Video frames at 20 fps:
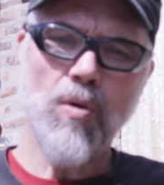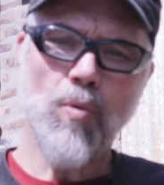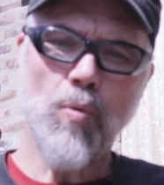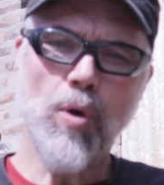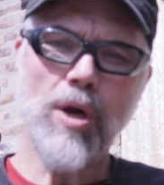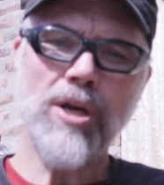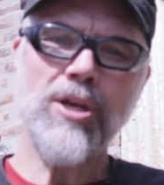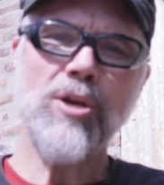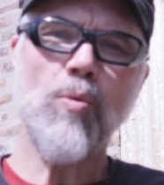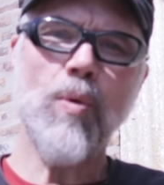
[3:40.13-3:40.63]

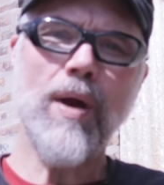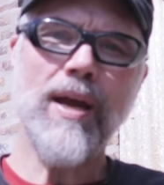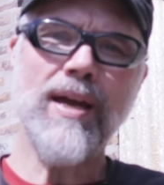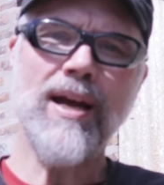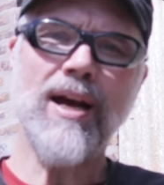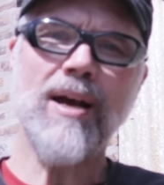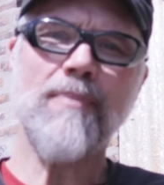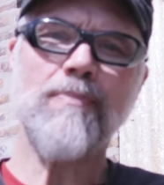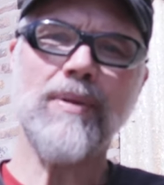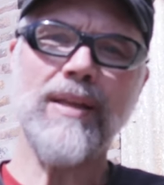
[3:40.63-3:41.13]
work your
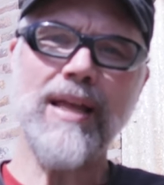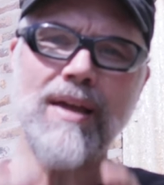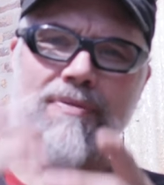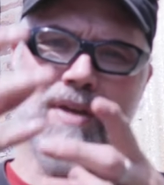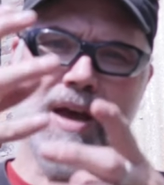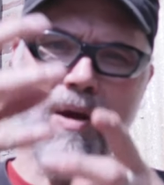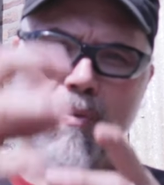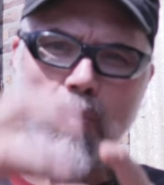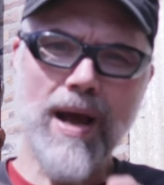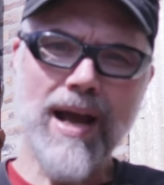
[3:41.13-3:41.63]
way up,
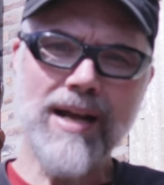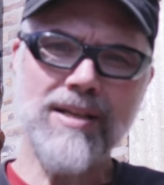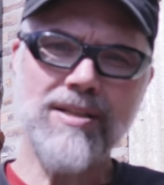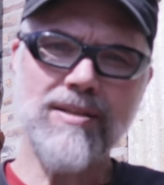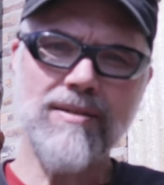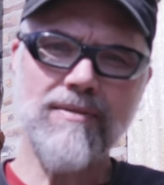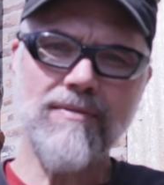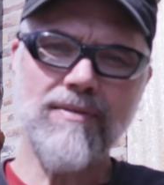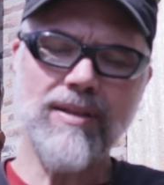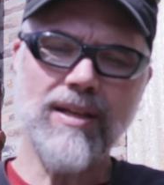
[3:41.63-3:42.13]
let that
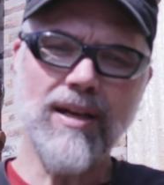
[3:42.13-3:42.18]
wax